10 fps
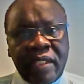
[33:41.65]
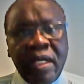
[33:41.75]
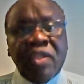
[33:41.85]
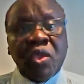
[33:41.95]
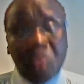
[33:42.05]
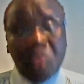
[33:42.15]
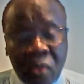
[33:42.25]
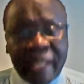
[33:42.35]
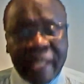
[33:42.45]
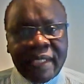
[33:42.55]
should look
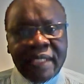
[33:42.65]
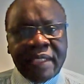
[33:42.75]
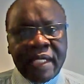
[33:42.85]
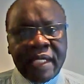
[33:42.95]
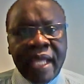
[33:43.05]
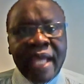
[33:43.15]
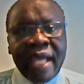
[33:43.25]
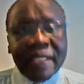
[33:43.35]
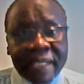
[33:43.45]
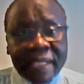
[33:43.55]
at this thing and
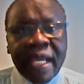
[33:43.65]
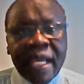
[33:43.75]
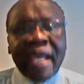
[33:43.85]
say,